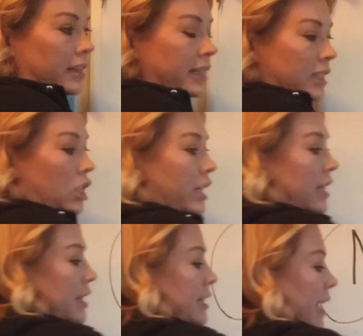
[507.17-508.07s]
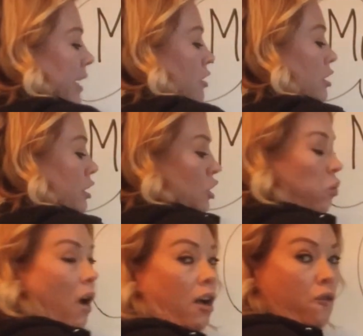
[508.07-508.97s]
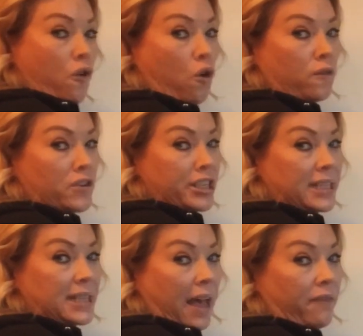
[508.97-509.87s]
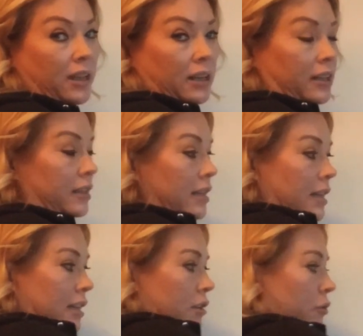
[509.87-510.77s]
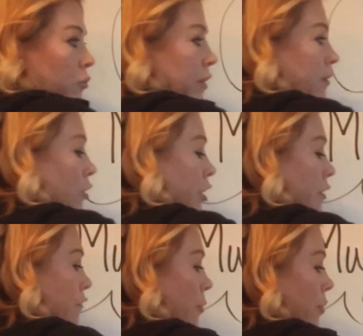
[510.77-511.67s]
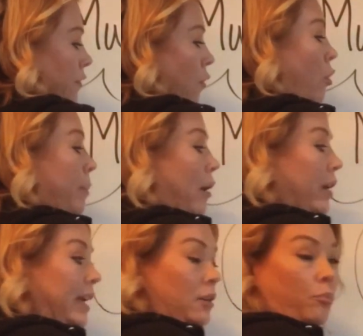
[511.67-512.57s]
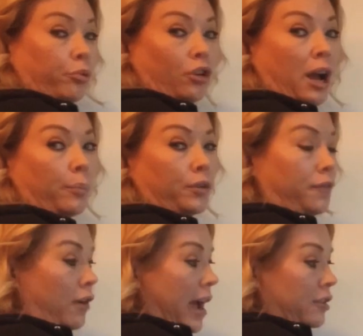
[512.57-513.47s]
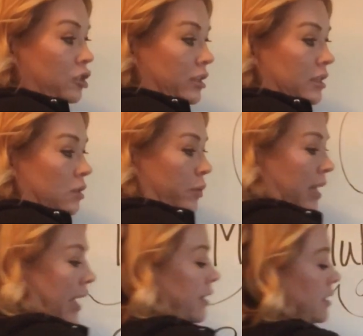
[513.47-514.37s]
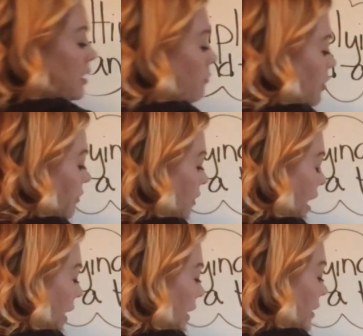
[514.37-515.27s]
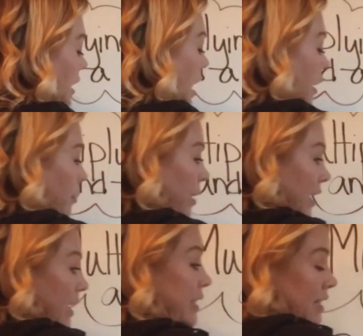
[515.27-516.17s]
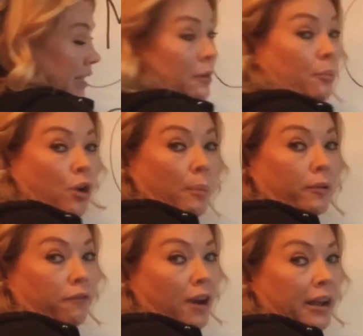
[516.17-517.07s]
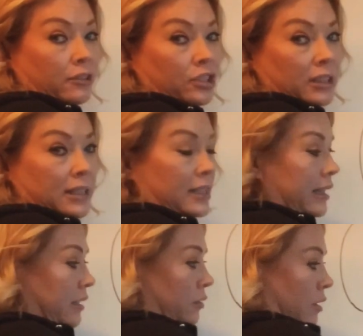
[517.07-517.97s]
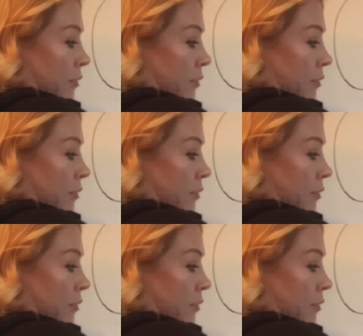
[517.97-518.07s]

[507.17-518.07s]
let's look at this answer, 12 over 7. We've learned from before about improper fractions. We can't simplify it, but it is an improper fraction, isn't it?